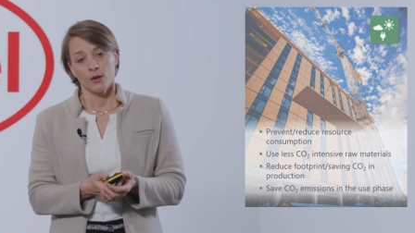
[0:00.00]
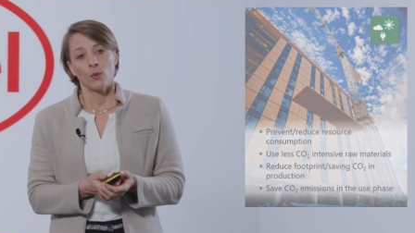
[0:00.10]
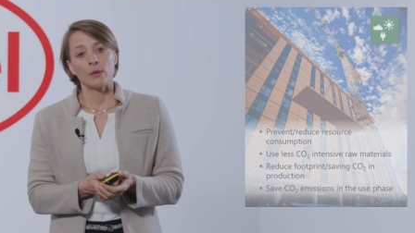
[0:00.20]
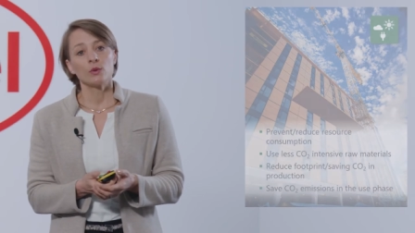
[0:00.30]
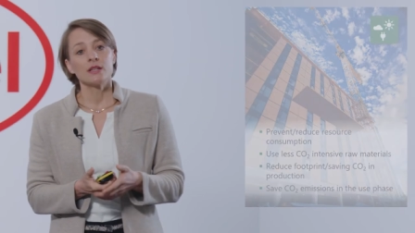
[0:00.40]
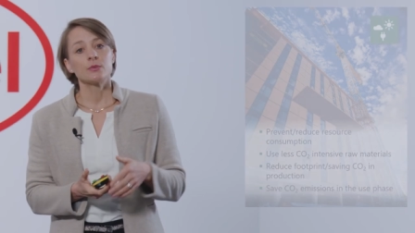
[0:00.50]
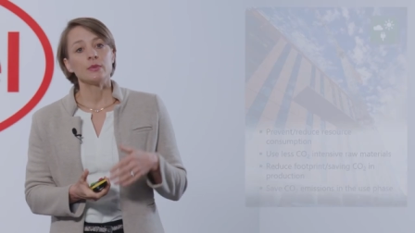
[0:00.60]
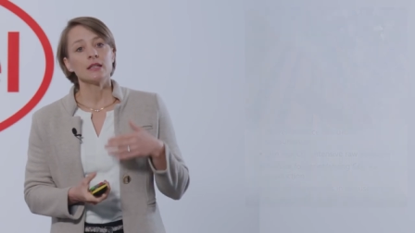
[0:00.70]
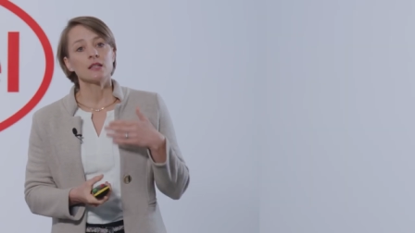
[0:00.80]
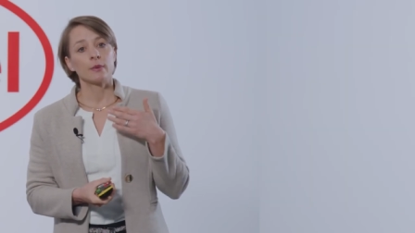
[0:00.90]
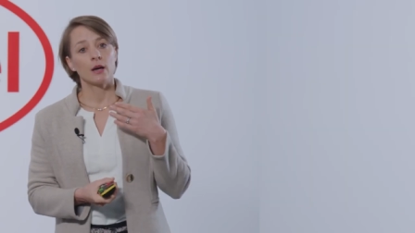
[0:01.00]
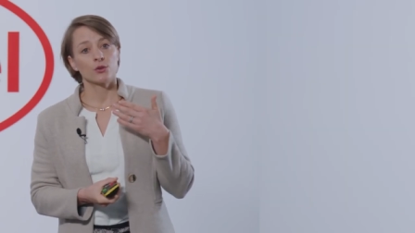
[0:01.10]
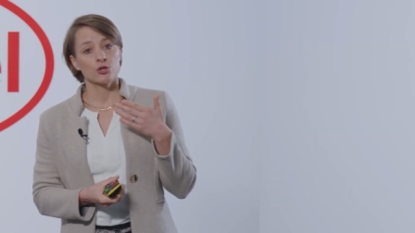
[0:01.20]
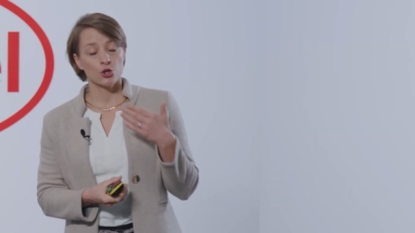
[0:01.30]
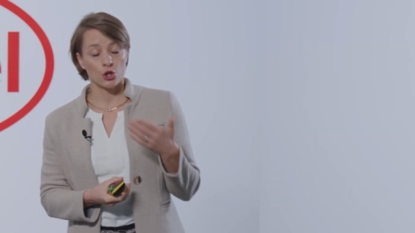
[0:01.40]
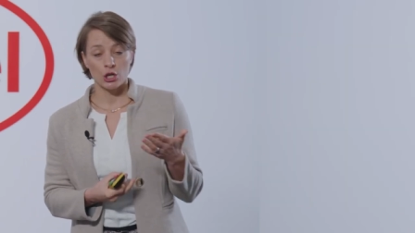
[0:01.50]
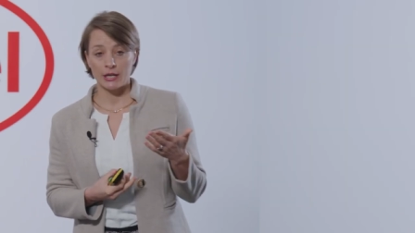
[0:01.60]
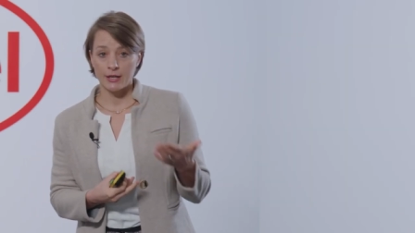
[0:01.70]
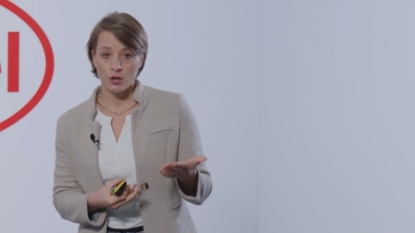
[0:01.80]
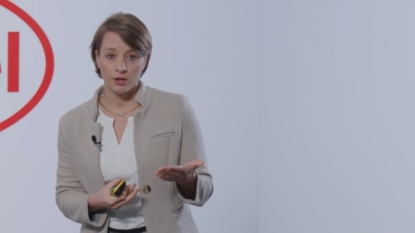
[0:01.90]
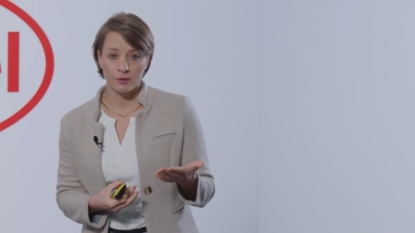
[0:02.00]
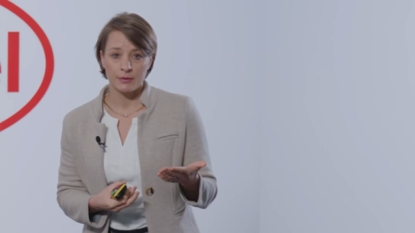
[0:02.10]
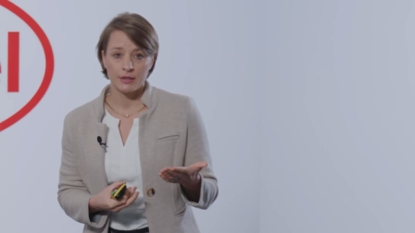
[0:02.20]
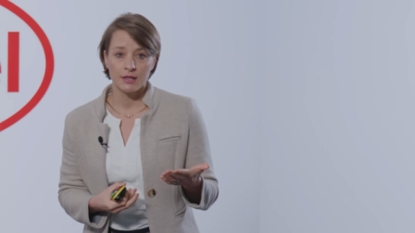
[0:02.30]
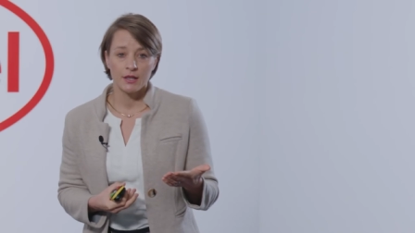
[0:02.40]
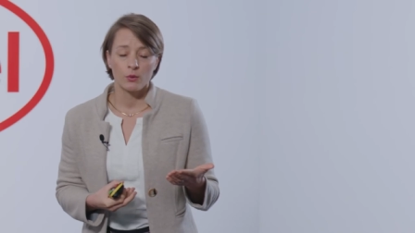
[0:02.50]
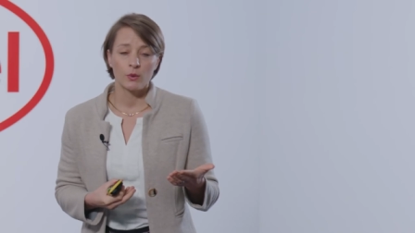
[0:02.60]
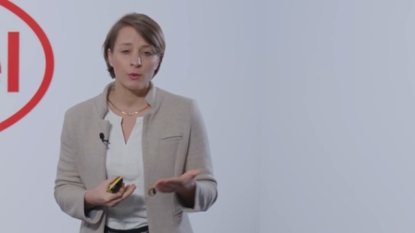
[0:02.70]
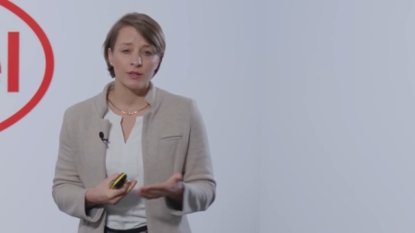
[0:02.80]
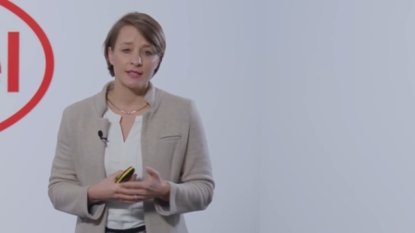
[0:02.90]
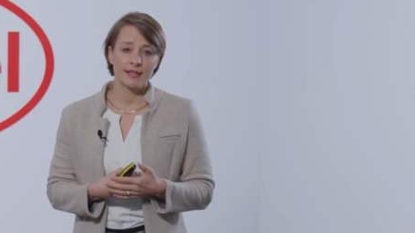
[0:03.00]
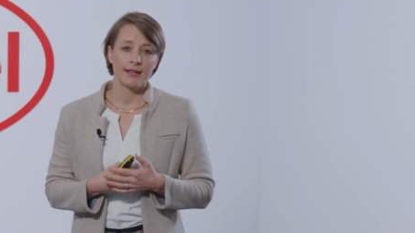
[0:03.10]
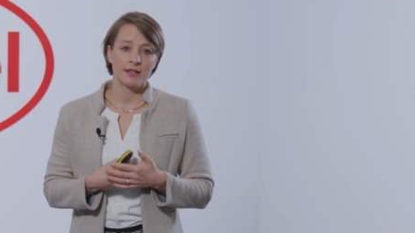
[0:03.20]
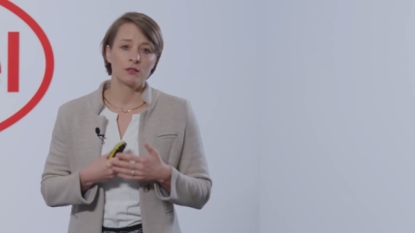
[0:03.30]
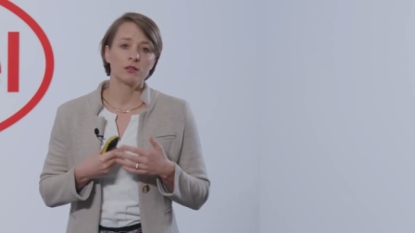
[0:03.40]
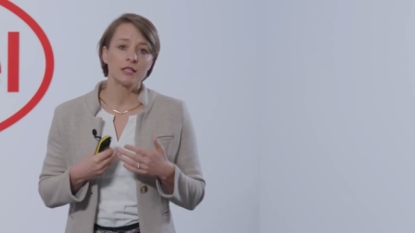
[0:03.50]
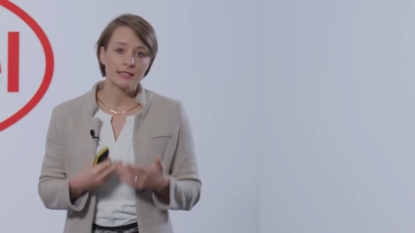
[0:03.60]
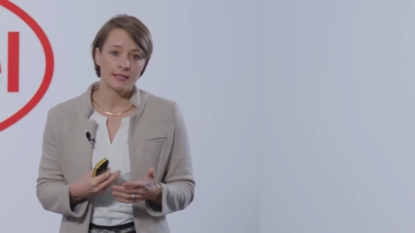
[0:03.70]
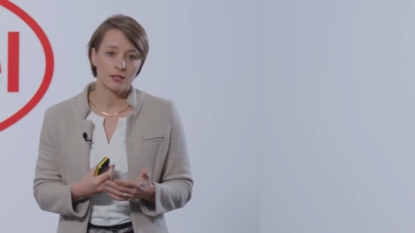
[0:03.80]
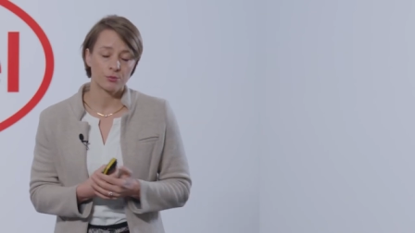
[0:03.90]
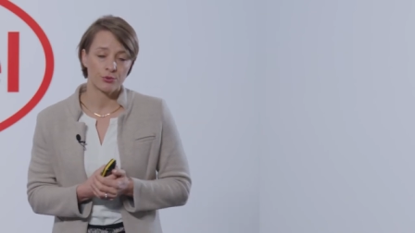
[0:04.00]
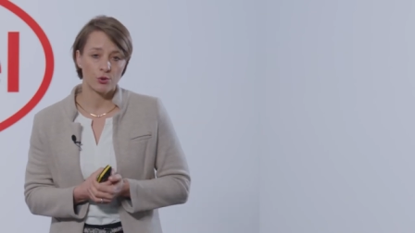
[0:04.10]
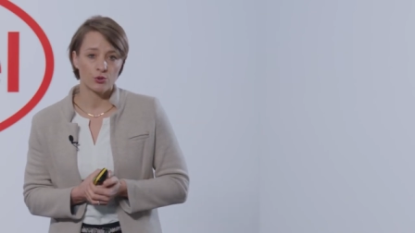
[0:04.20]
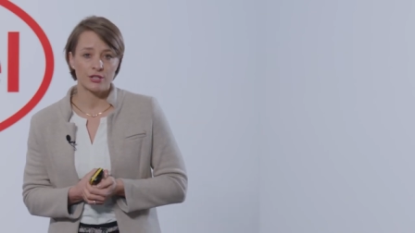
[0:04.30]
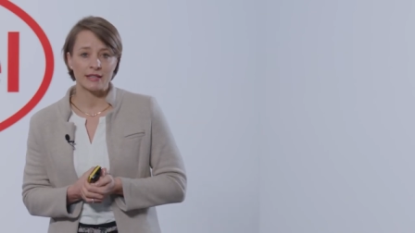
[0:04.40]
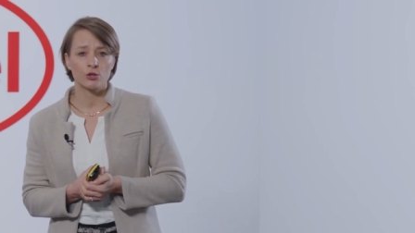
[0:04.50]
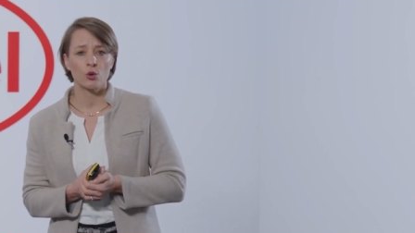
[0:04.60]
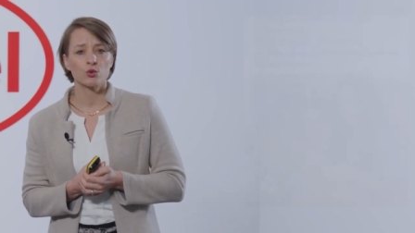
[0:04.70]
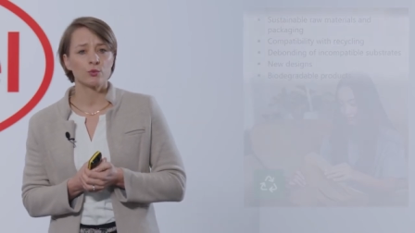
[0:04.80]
When we speak about circular economy, we want to take a holistic approach that goes